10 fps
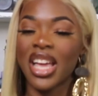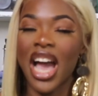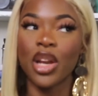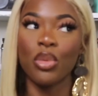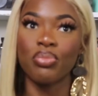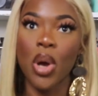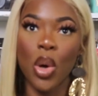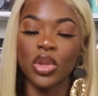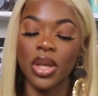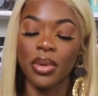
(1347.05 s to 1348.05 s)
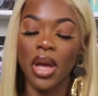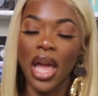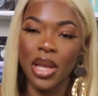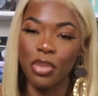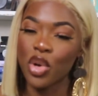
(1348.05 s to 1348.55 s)
Like, I don't post
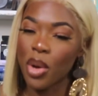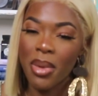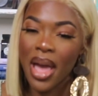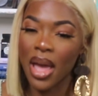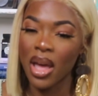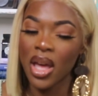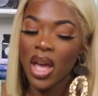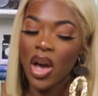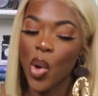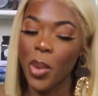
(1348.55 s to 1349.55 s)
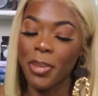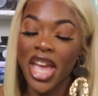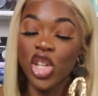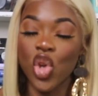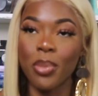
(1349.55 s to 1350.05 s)
any book on my
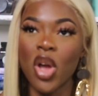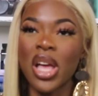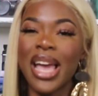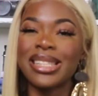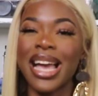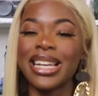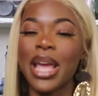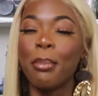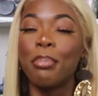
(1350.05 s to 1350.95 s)
page, so I'm not exactly a